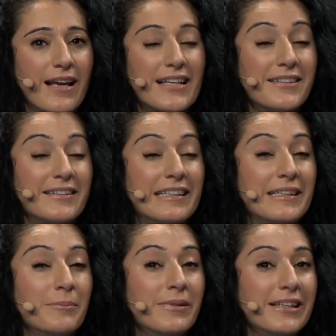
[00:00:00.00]
as a
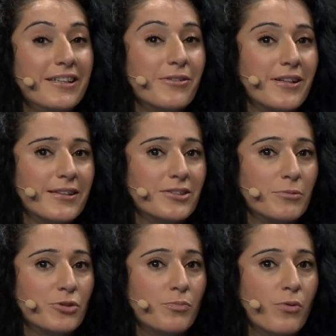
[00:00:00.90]
team leader in
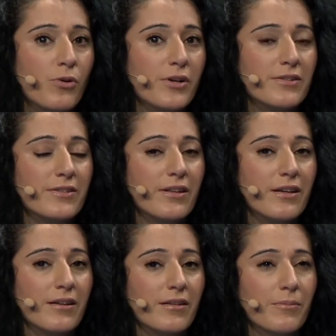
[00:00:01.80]
customer support
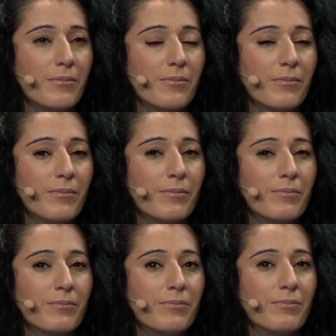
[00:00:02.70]

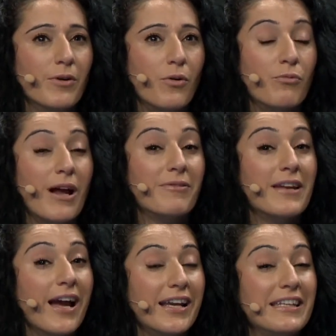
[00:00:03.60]
around
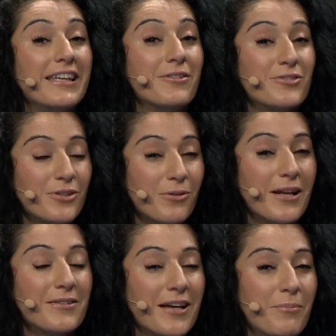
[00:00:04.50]
9 years ago
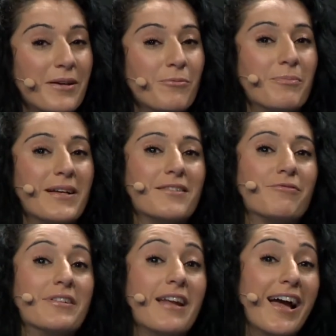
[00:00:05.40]
now. So I've been with
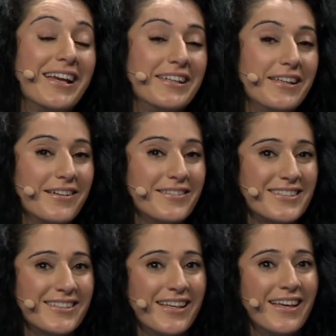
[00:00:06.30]
Betsson for 9
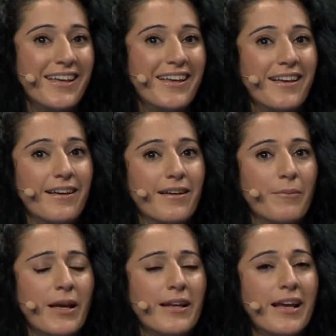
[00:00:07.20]
years.
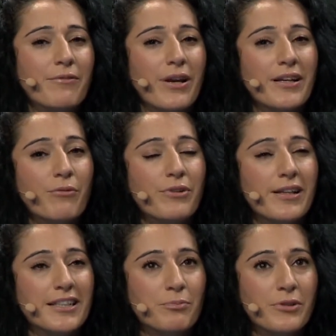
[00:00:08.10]
And I
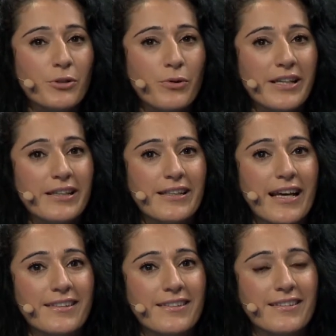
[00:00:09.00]
realized pretty quickly
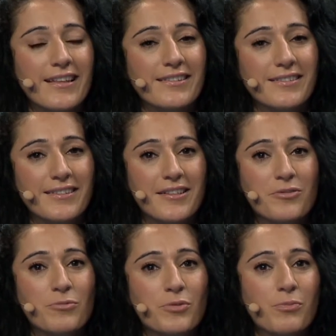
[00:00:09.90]
that
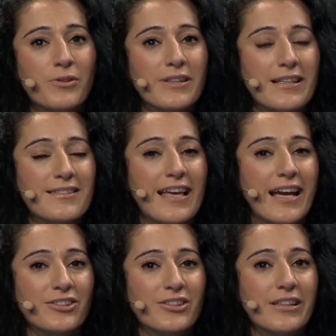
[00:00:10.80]
customer support is
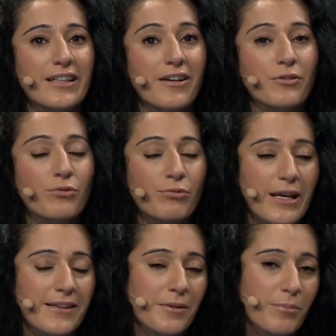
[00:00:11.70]
actually a
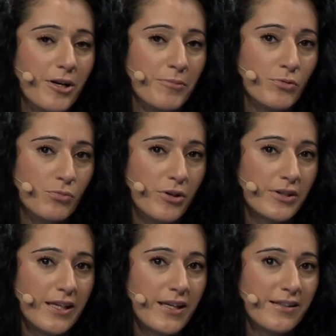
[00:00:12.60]
great department to
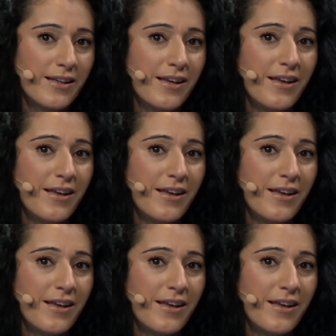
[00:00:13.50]
work in.